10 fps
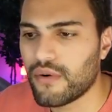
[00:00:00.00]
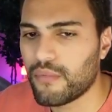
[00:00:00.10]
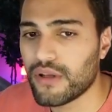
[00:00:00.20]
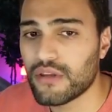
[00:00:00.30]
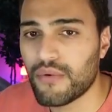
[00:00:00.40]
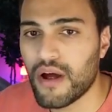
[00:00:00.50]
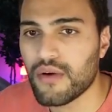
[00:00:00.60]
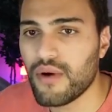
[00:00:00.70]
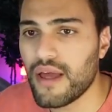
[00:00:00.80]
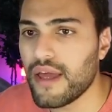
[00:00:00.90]
Went the wrong
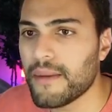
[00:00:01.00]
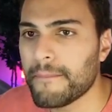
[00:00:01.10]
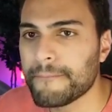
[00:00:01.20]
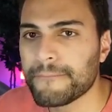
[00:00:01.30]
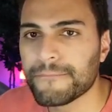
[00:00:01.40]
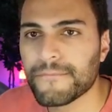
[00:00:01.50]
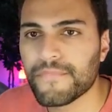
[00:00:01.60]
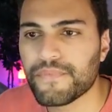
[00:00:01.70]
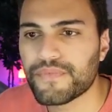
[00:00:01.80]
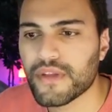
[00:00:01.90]
way.
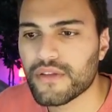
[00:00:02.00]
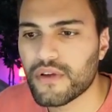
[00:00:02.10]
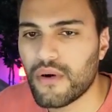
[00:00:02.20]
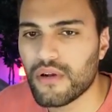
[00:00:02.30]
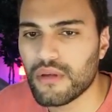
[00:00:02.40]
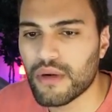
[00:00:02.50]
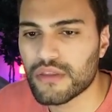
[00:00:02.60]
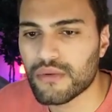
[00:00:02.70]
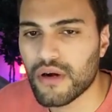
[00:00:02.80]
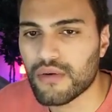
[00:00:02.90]
Totally went
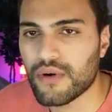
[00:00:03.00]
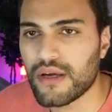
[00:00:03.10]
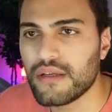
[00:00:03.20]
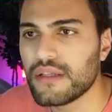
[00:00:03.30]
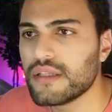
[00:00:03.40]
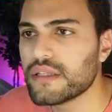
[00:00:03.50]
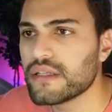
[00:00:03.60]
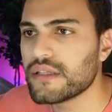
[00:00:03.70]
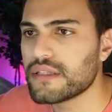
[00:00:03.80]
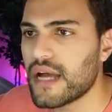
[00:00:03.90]
the wrong way. Did
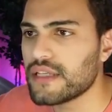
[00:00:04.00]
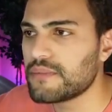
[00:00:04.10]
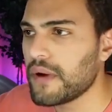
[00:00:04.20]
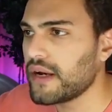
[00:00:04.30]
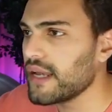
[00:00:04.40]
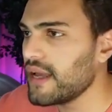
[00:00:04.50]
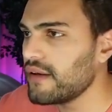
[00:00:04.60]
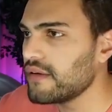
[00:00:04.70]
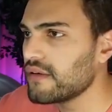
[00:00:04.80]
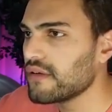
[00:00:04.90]
these guys spawn
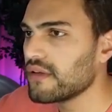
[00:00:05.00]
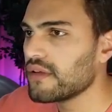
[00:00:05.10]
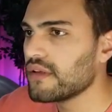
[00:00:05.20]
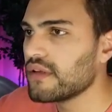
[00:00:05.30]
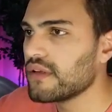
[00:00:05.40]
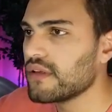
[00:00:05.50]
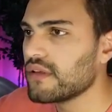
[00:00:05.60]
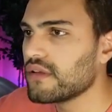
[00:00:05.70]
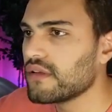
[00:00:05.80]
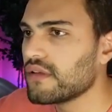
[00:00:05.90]
again?
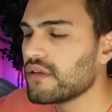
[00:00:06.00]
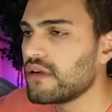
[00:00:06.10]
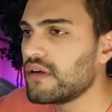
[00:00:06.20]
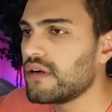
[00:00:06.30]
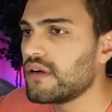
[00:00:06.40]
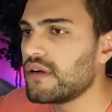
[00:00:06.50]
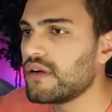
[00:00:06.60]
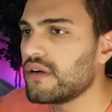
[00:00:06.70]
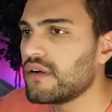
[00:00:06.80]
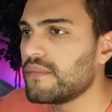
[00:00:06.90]

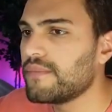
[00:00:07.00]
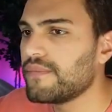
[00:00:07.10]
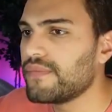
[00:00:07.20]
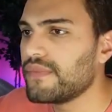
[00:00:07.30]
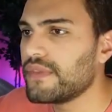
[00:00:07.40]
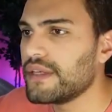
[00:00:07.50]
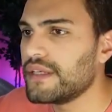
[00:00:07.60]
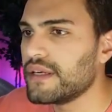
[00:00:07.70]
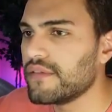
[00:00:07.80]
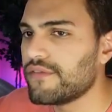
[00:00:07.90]
Um, they
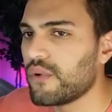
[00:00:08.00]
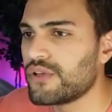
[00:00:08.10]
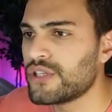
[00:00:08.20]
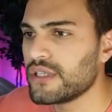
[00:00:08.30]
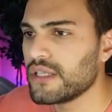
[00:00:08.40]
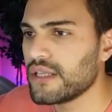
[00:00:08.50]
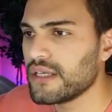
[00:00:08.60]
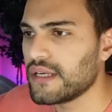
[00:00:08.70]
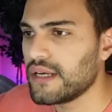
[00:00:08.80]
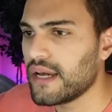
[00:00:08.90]
didn't. Fortunately, they
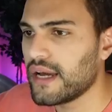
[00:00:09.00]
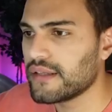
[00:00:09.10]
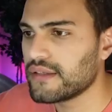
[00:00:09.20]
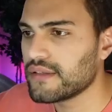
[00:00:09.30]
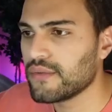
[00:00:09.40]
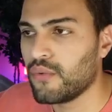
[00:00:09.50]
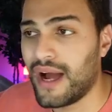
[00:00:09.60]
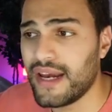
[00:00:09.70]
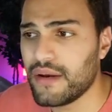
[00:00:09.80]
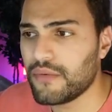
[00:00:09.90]
did not.
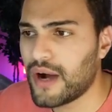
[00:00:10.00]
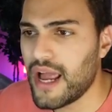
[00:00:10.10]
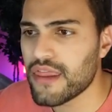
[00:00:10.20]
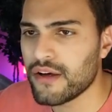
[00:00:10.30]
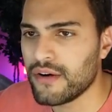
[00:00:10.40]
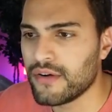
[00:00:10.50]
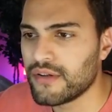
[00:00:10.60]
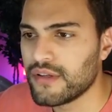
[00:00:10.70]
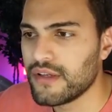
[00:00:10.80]
Why did? Why though?